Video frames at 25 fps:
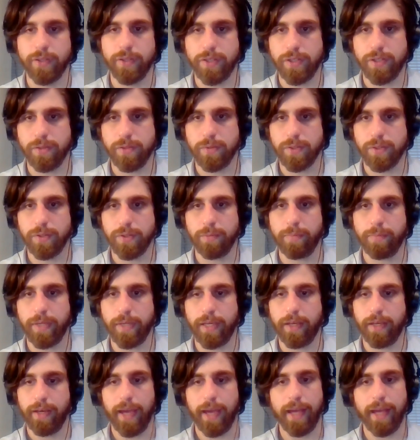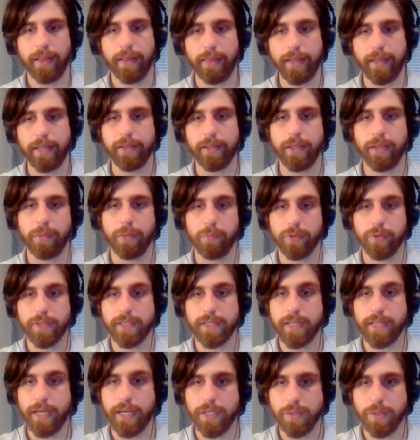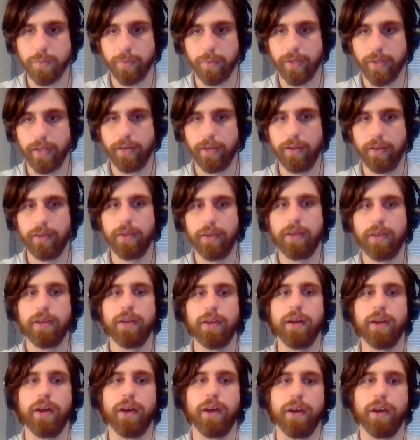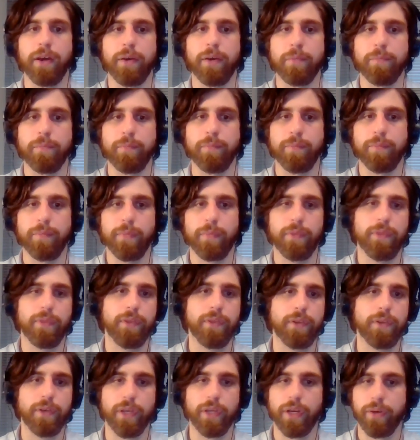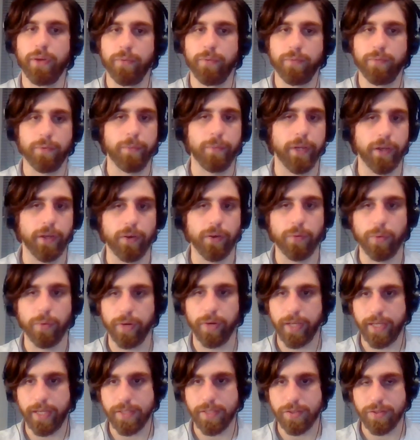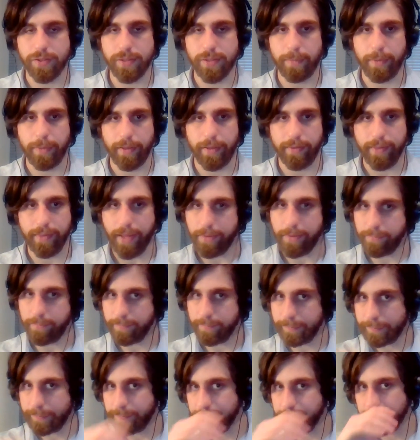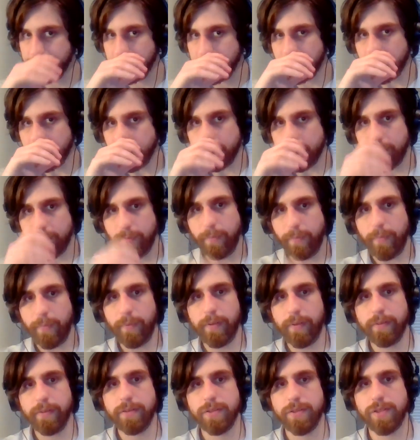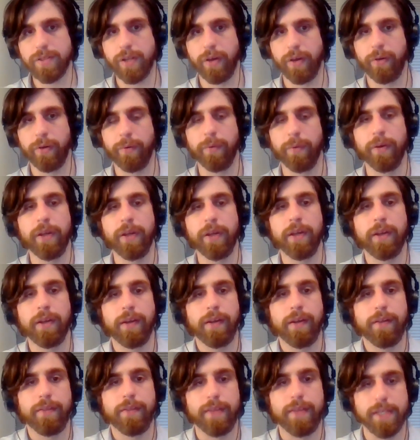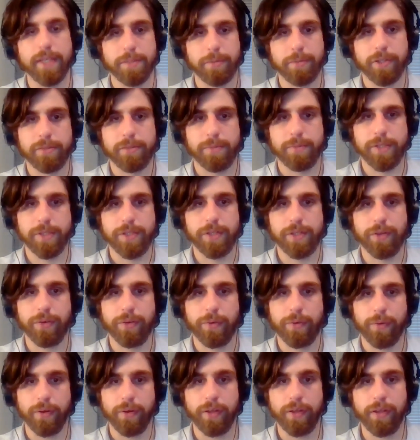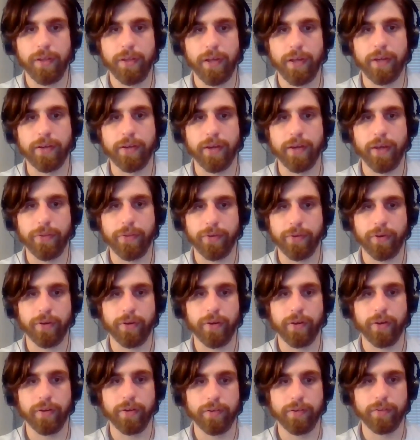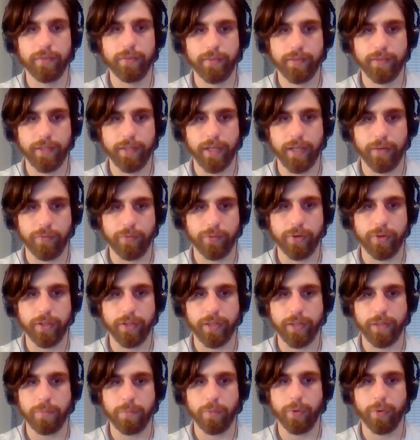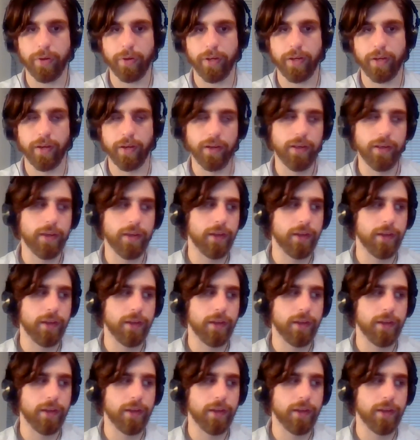that's used to be a legally precise one, you know, from like a court case or something like that. So this brings me to another kind of critically important